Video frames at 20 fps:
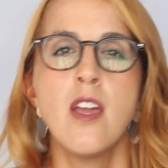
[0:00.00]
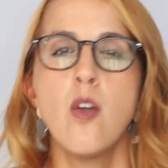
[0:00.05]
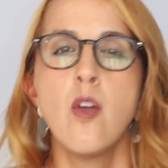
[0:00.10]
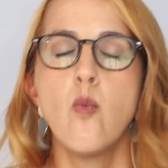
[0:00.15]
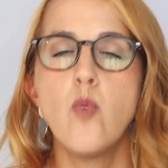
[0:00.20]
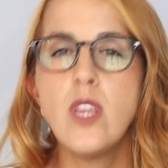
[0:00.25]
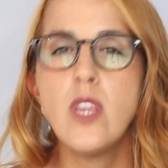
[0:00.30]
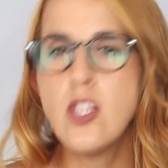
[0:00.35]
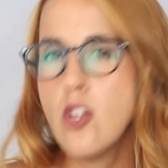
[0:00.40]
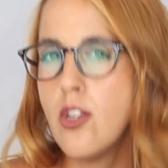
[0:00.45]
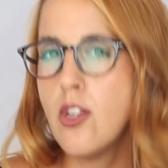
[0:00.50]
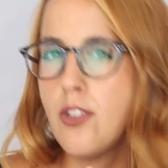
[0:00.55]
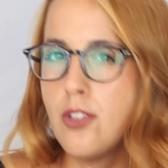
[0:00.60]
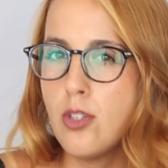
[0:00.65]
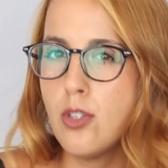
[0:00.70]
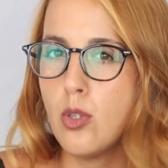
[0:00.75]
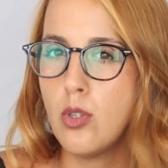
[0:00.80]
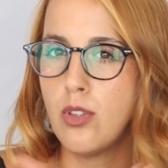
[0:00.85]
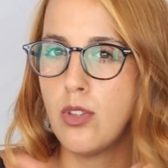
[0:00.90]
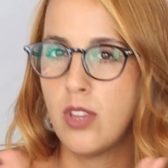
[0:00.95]
We don't
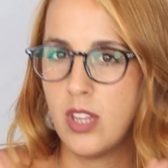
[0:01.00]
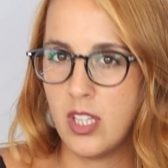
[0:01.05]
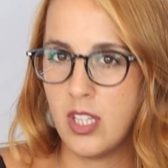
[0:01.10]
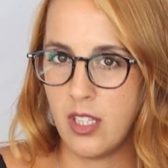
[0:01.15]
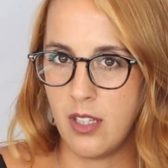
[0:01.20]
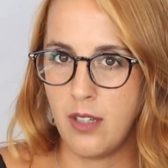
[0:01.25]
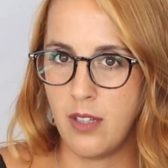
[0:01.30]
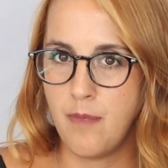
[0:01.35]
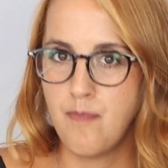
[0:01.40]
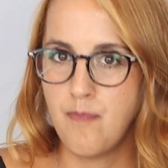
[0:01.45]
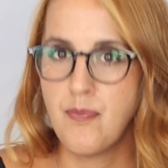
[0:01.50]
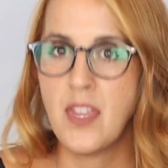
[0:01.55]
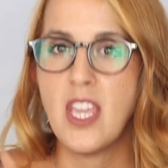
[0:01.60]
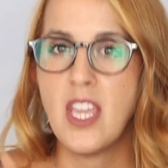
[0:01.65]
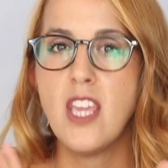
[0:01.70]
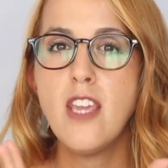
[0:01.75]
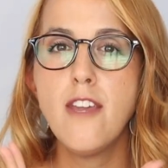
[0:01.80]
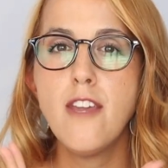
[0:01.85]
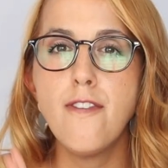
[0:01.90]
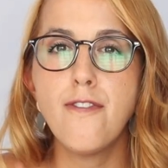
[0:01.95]
use the
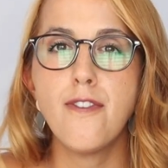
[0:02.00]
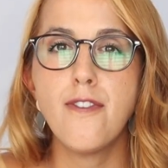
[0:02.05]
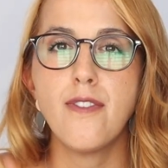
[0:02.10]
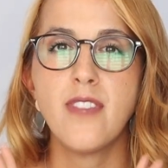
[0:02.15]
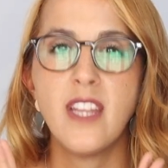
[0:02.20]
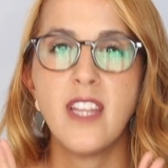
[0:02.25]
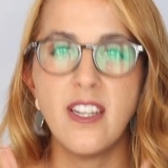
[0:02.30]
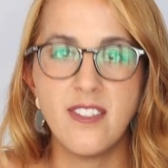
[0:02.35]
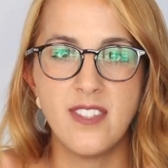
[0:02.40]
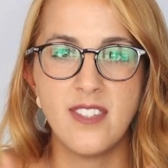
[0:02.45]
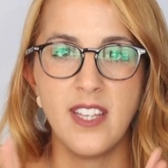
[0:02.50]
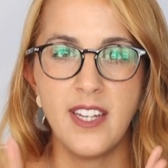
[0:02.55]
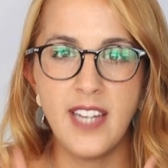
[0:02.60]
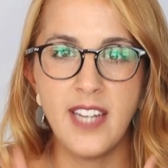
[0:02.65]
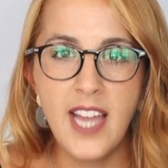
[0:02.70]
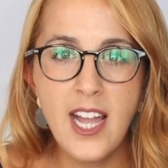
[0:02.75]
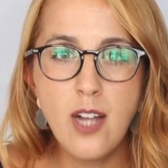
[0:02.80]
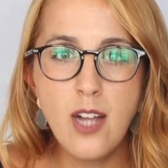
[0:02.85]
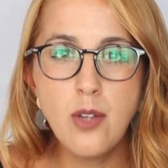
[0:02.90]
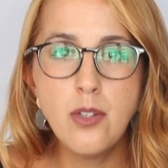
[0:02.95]
if there's a
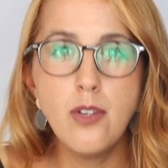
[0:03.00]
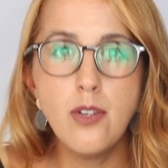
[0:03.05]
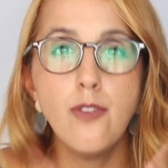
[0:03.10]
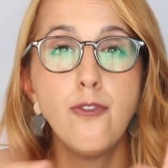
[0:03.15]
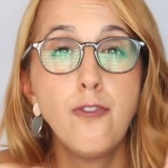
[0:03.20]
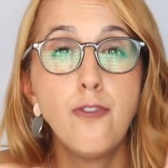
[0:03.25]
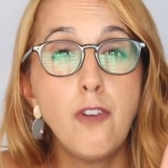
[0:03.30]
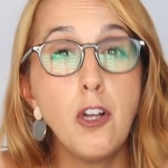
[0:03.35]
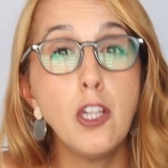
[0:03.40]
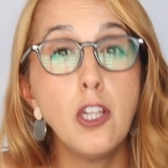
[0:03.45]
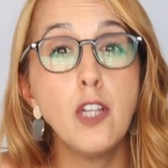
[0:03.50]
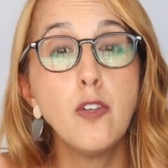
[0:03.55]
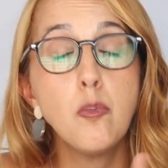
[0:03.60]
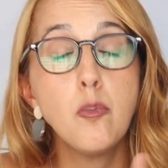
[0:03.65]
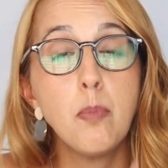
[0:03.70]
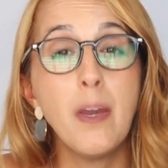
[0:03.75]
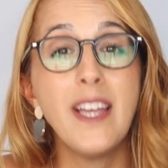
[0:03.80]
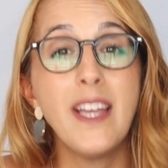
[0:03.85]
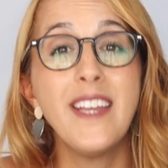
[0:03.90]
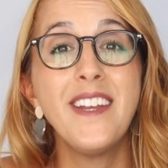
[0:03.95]
noun followed
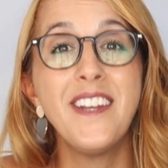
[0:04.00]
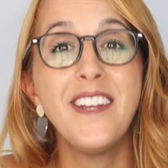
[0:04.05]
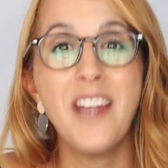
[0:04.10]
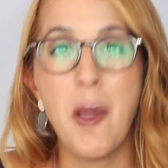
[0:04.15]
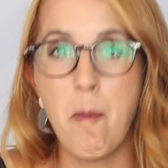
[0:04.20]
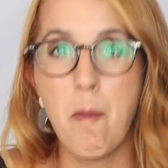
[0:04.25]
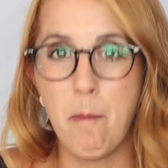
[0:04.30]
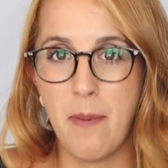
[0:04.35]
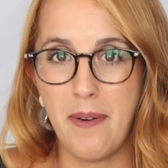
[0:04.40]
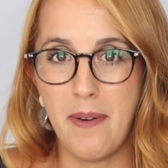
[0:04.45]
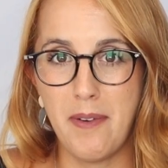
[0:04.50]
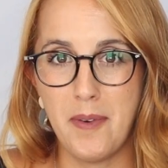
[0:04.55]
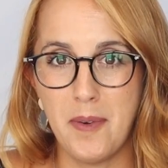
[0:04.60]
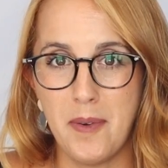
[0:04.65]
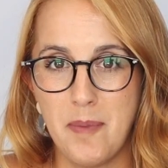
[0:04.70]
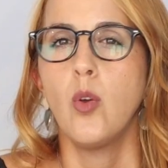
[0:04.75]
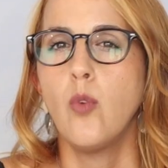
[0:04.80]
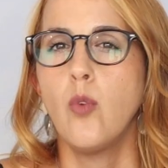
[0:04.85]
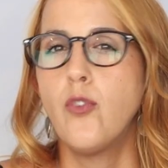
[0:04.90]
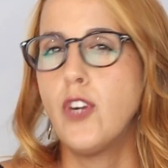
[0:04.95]
by a number.
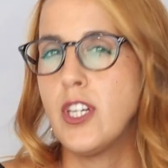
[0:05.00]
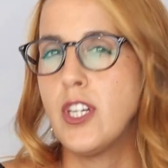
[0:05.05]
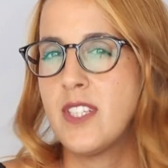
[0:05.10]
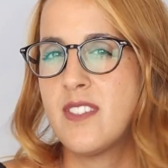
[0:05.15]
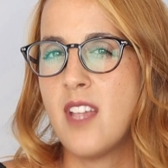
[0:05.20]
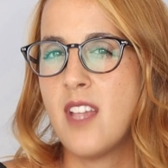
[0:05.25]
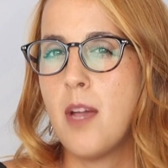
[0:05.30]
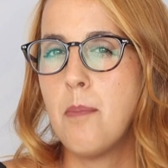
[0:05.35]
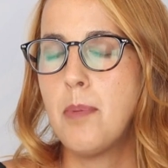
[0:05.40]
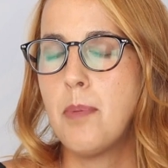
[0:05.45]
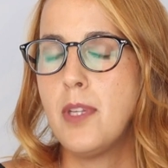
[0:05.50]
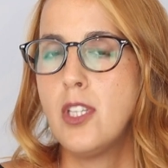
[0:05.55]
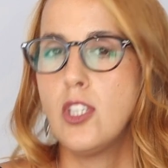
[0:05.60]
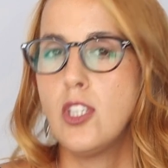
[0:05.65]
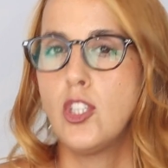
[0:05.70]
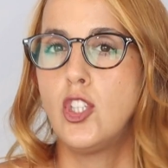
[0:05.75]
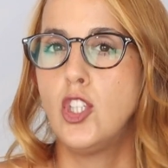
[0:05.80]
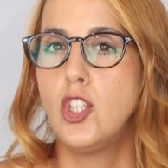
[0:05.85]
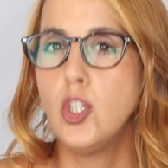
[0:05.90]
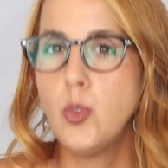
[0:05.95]
For example,
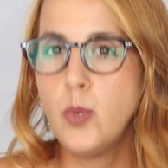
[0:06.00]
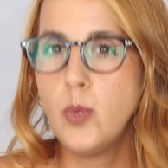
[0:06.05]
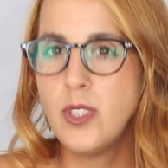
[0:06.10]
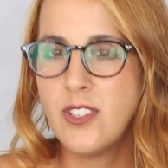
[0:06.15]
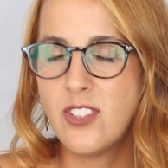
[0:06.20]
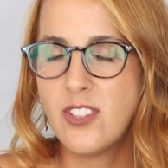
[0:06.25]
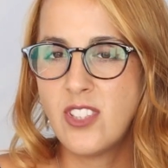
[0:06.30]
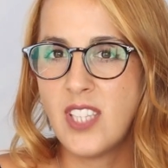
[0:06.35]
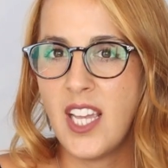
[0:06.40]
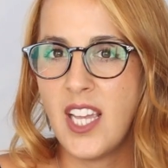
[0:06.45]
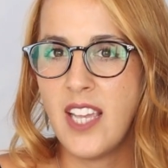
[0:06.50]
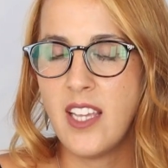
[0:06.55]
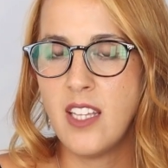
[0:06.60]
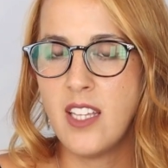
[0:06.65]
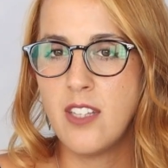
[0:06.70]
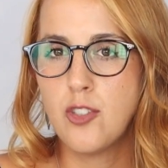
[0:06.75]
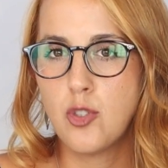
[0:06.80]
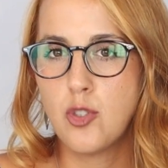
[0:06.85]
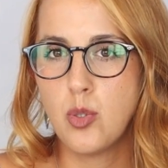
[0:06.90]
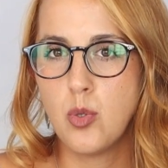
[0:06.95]
you will stay
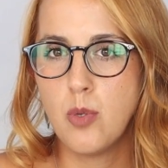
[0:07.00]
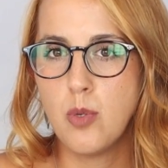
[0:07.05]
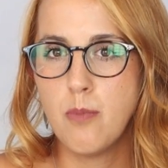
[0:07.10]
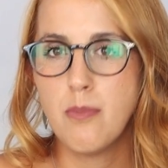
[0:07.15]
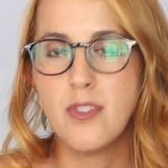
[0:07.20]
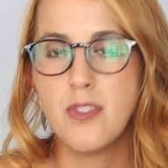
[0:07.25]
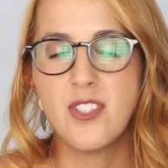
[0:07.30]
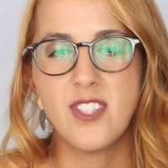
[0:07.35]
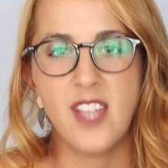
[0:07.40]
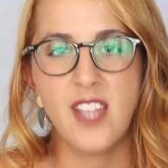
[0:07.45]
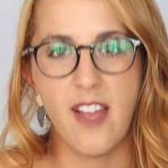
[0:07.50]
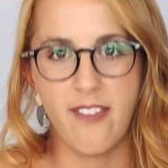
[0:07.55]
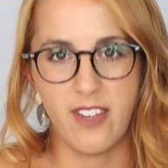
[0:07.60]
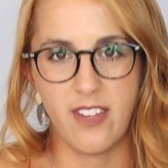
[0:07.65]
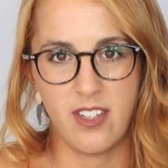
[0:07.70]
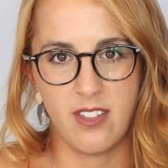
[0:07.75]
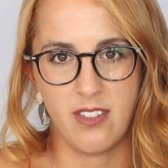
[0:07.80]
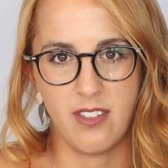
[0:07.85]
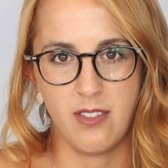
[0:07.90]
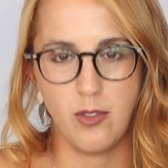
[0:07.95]
in room 7.
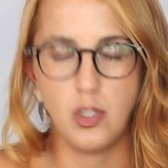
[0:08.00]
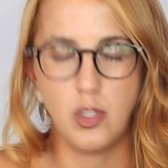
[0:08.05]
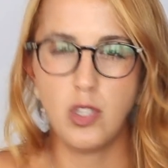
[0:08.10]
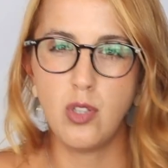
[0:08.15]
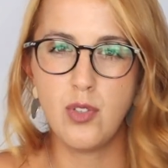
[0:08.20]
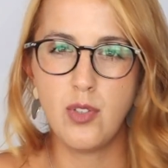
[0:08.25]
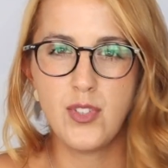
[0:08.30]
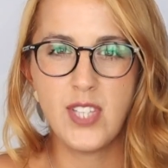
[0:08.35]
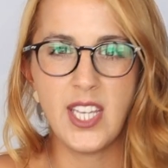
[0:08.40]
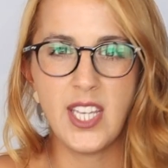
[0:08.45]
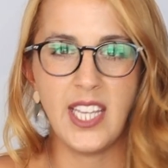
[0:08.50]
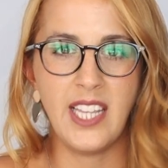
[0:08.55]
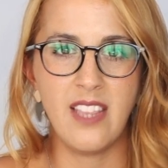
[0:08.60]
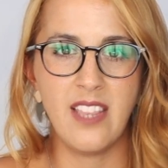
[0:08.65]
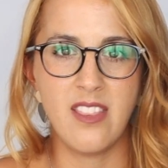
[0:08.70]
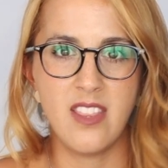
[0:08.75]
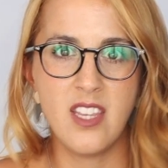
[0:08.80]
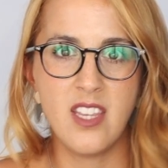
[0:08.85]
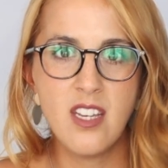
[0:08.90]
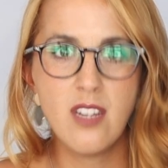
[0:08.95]
You don't say
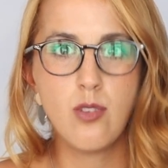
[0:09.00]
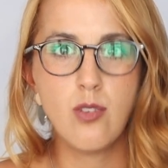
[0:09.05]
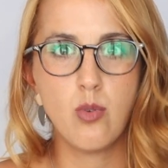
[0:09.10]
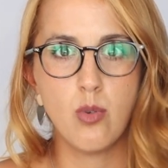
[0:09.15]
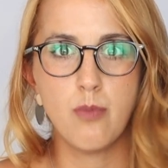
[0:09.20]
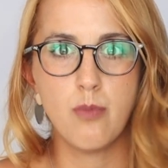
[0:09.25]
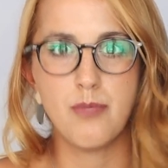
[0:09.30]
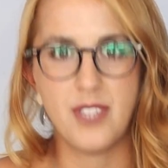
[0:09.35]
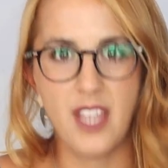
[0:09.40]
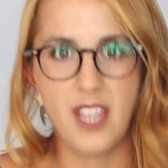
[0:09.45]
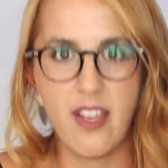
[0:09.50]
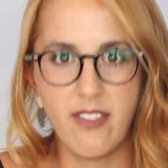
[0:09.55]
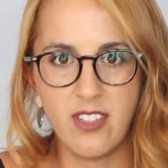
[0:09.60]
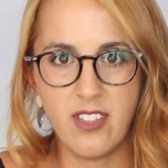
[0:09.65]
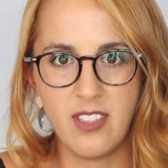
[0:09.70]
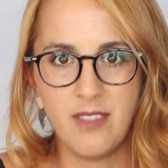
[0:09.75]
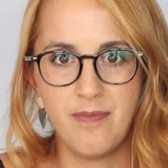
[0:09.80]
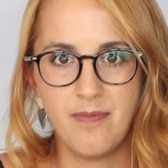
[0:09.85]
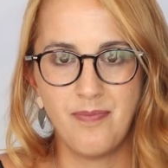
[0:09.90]
in the room 7.